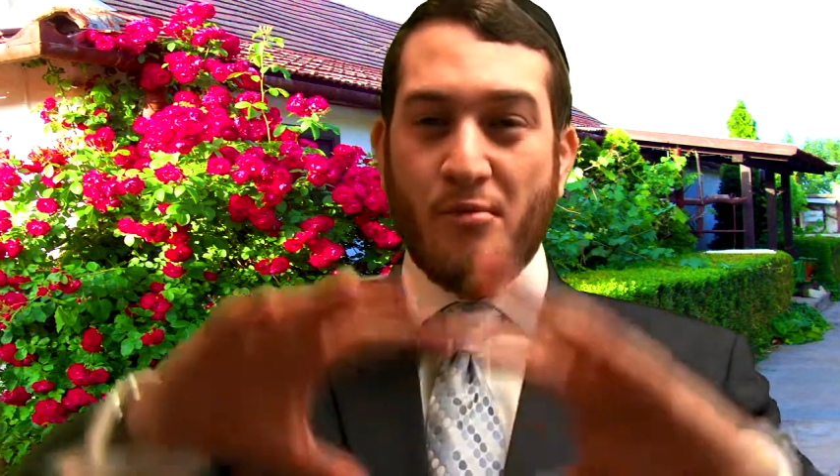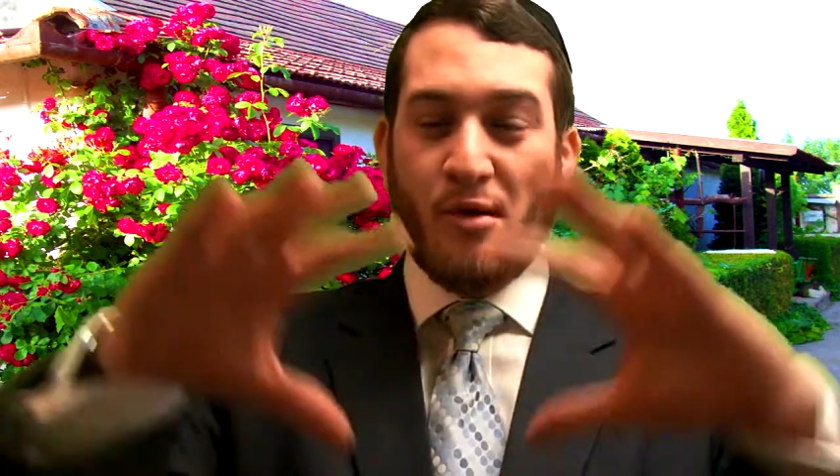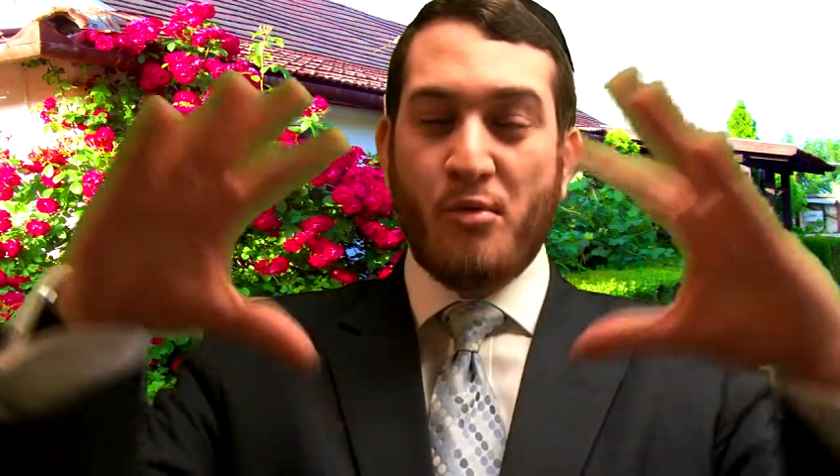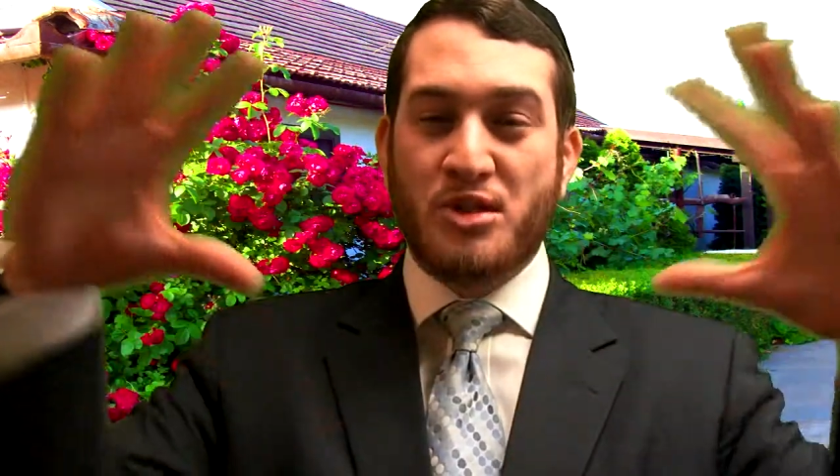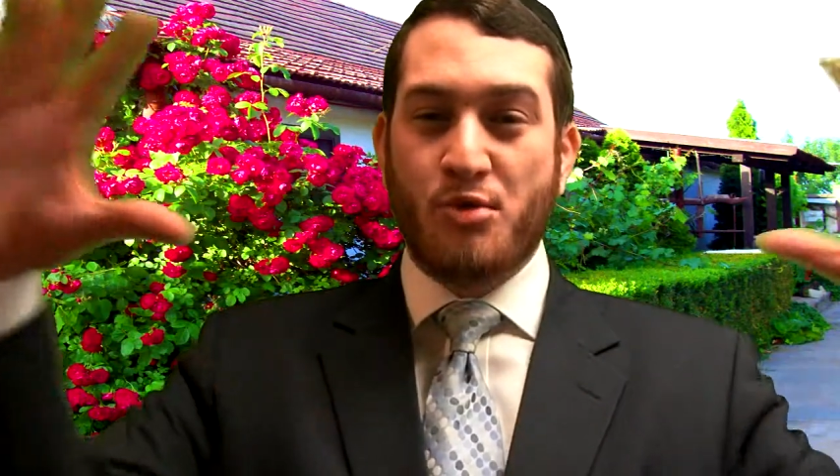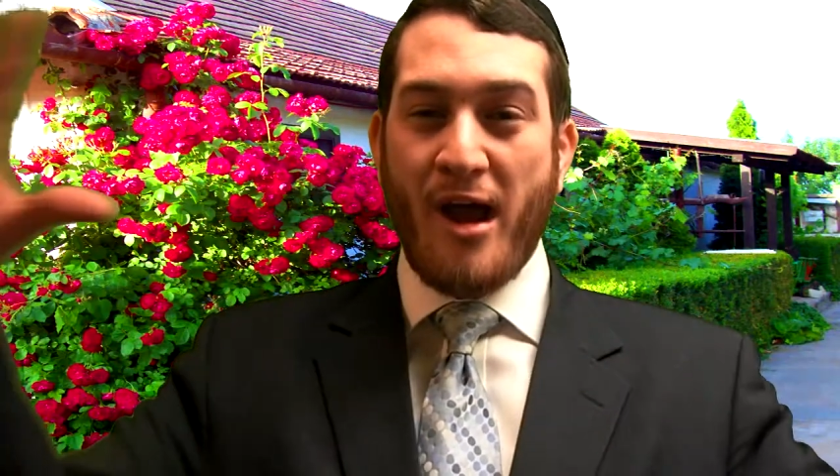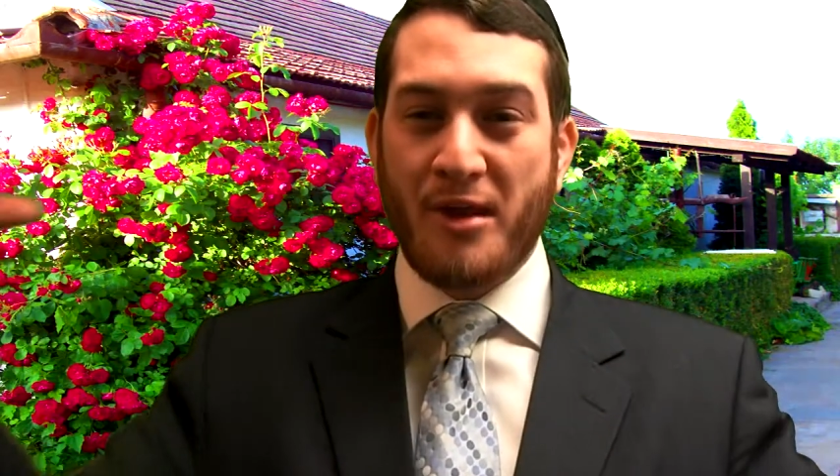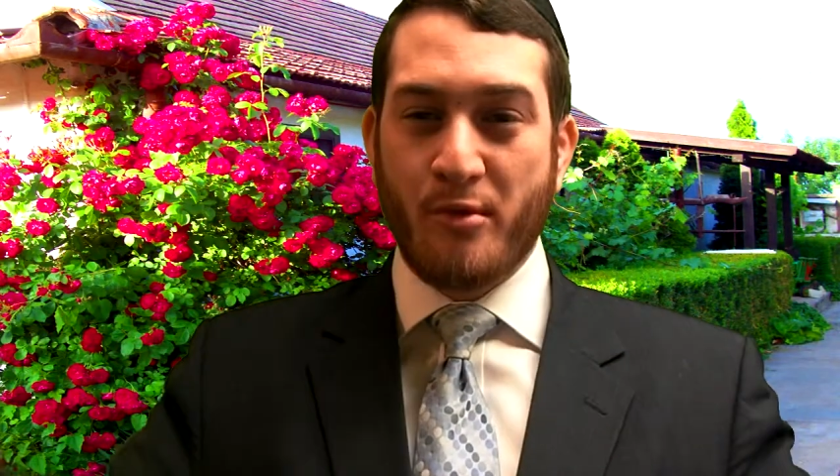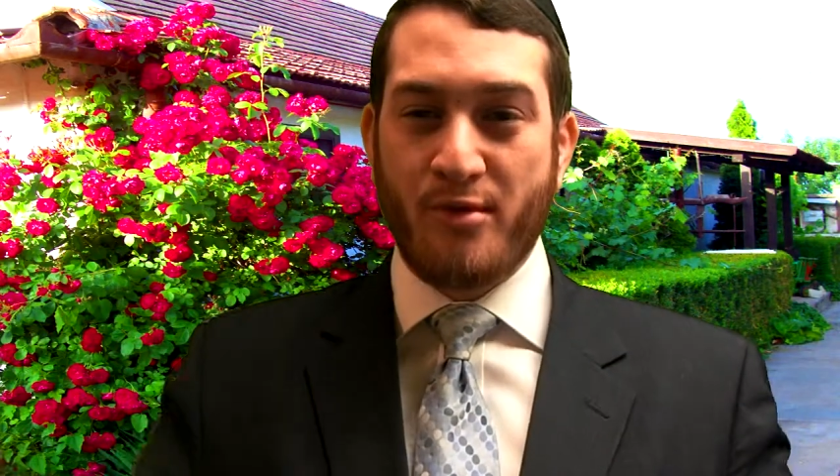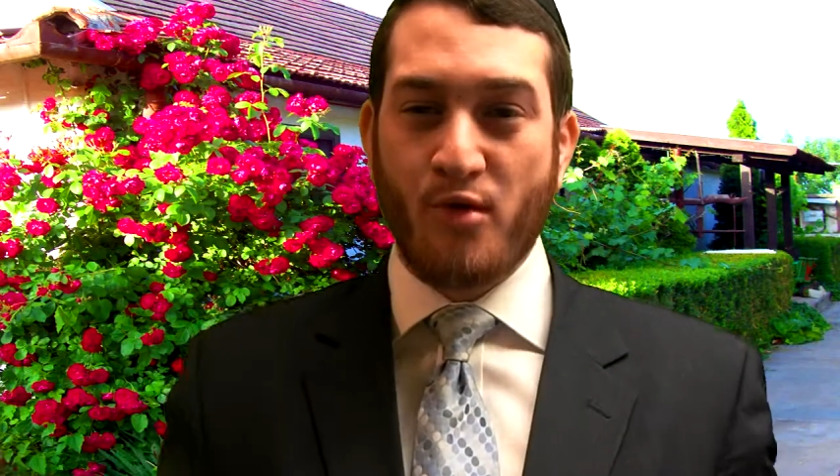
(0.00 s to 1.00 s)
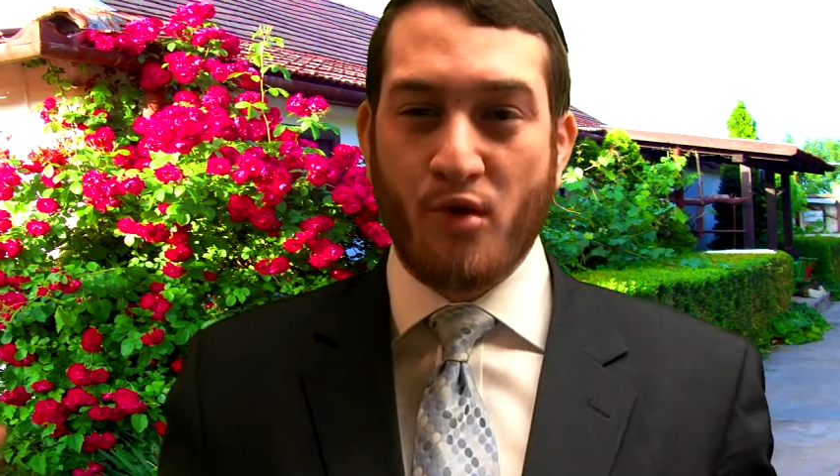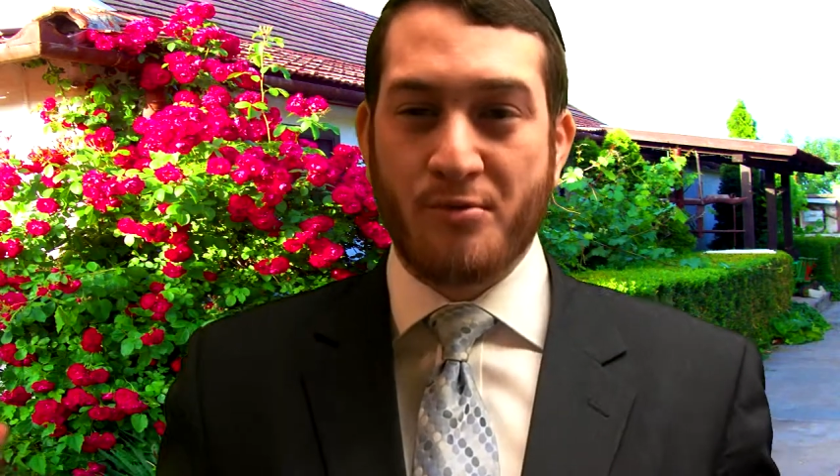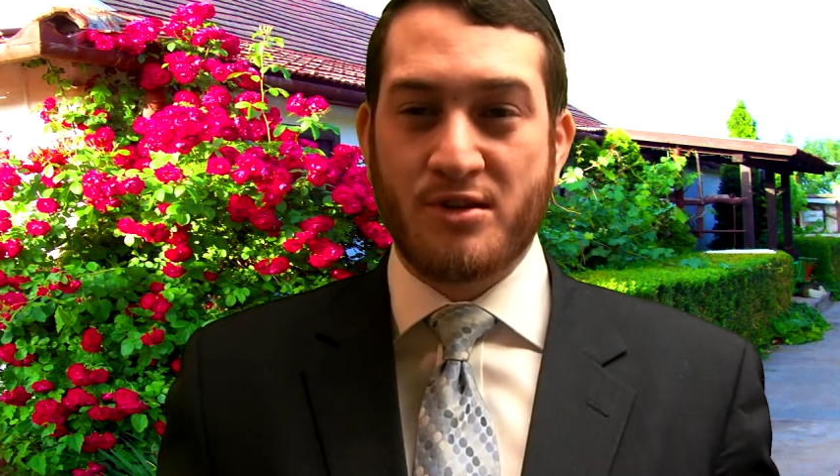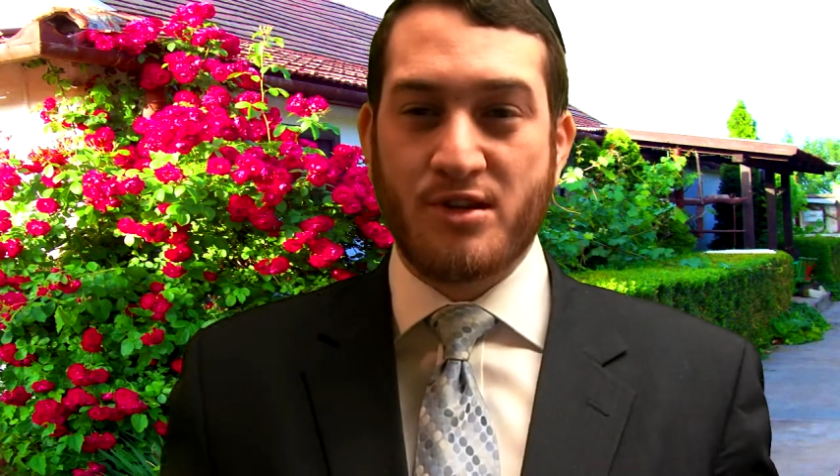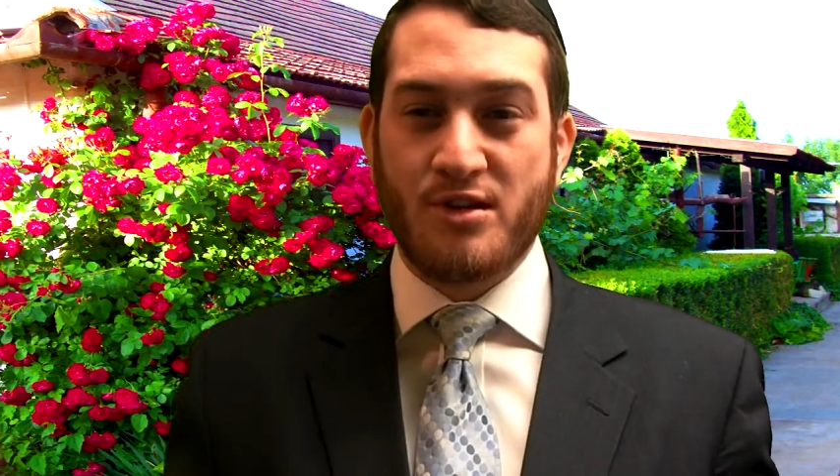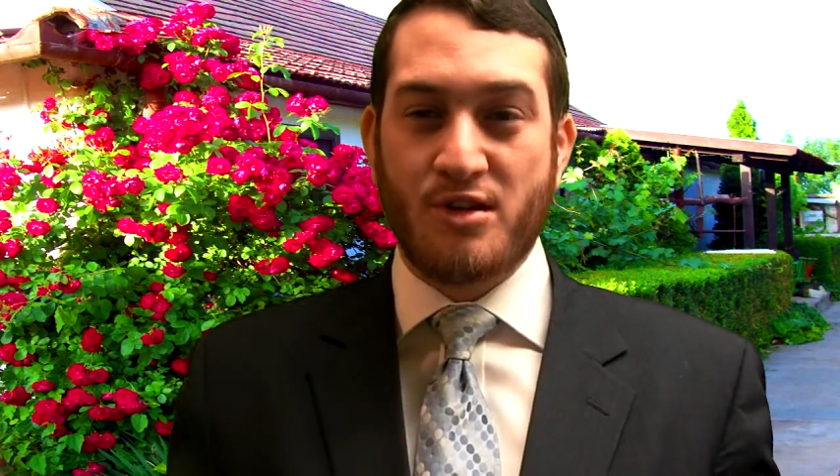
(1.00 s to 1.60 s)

And we're surrounded with thorns.